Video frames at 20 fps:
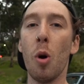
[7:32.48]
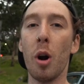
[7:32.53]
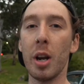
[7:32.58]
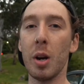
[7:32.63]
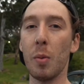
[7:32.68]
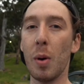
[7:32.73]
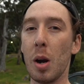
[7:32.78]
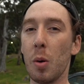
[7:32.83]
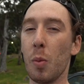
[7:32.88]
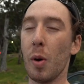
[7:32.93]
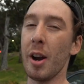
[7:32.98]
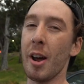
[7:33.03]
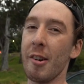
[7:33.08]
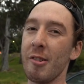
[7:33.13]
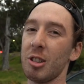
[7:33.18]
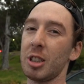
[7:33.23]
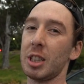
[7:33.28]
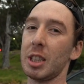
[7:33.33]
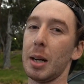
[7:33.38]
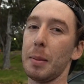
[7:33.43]
working away to one
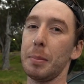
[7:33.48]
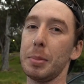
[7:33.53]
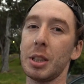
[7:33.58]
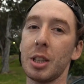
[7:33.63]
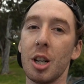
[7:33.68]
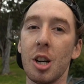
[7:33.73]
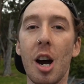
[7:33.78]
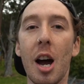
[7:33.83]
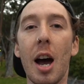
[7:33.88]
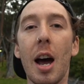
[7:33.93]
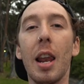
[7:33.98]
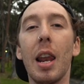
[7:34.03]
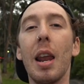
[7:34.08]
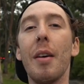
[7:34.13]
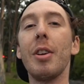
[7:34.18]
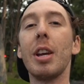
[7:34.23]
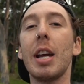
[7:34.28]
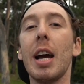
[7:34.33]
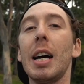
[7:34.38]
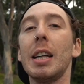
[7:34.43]
hundred subs. Alright, love
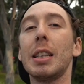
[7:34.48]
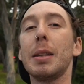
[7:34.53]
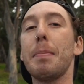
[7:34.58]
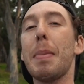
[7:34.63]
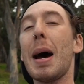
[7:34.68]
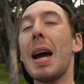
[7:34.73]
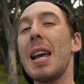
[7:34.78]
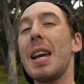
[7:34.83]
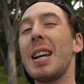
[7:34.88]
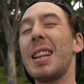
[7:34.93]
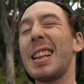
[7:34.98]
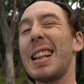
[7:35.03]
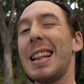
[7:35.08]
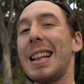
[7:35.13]
you guys, bye.